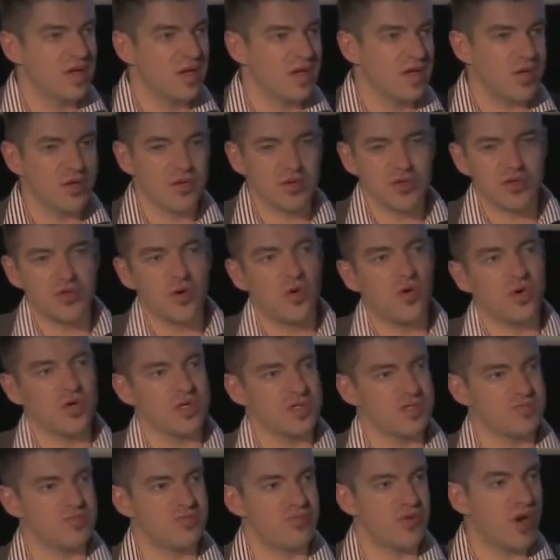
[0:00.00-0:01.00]
Your door
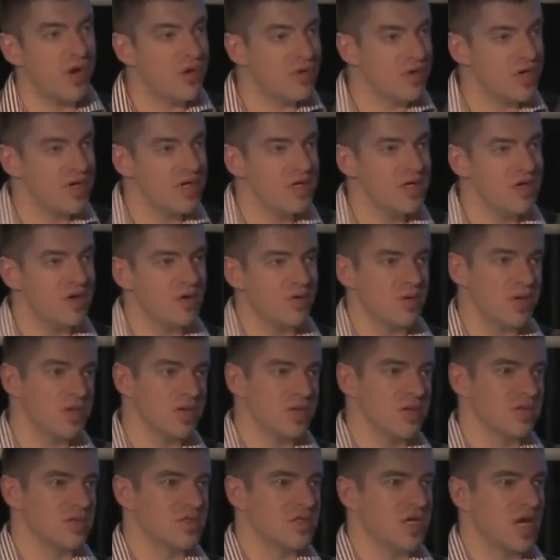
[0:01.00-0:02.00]
is broken, your
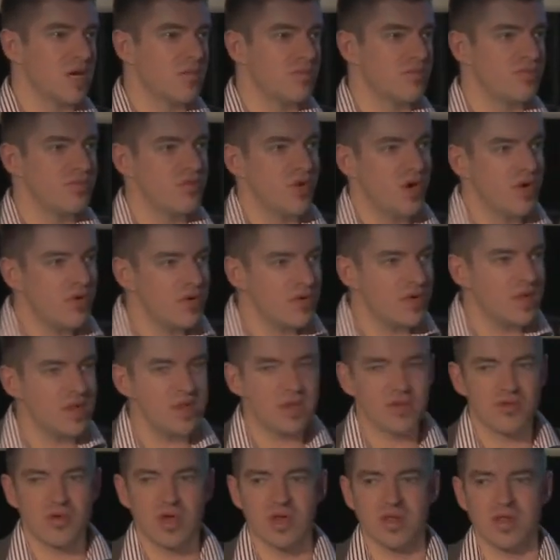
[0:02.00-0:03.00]
windows are broken,
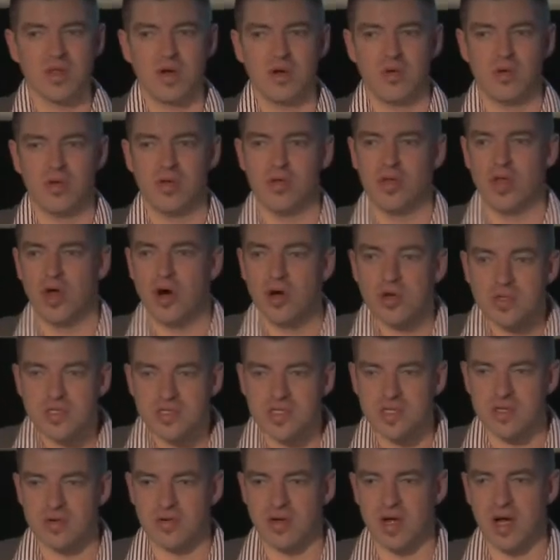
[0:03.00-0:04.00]
there are no
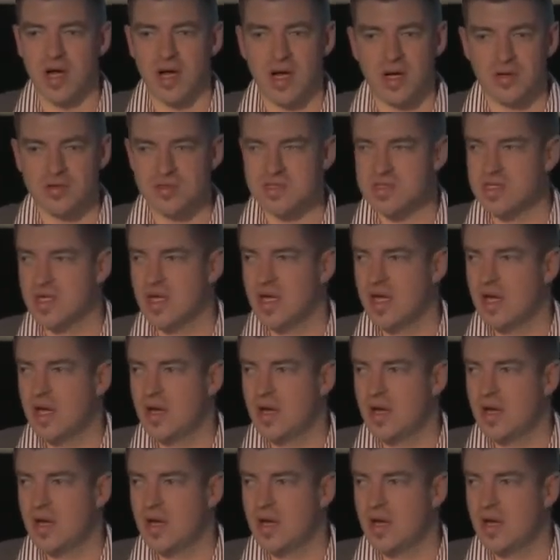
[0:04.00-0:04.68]
locks in your house.